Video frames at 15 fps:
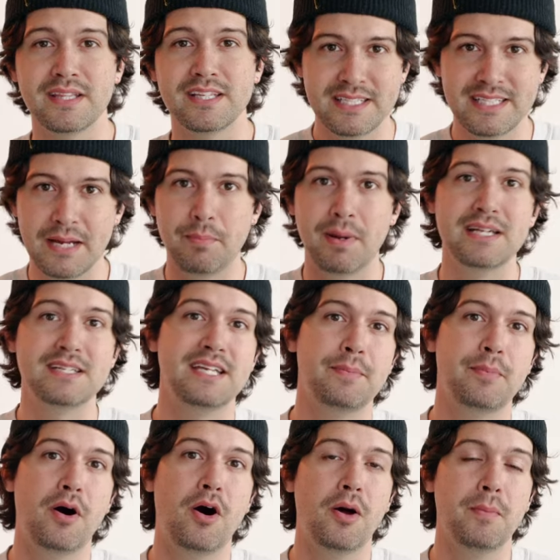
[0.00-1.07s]
the
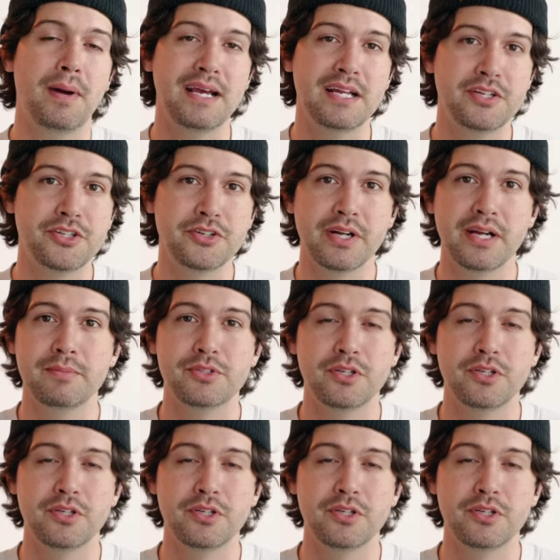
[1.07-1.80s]
step-by-step on my Instagram,